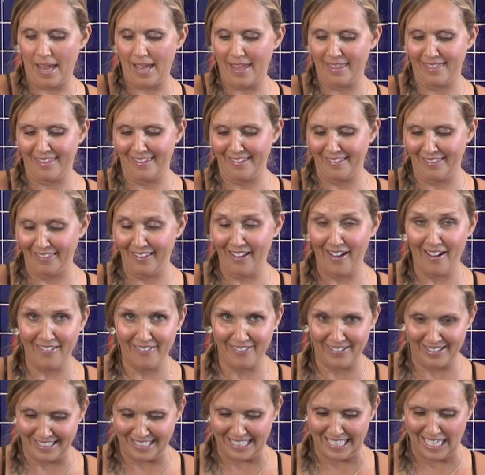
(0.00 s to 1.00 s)
and the love
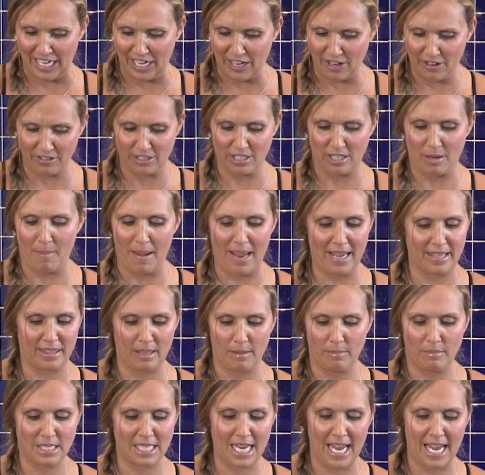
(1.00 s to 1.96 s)
and care to make them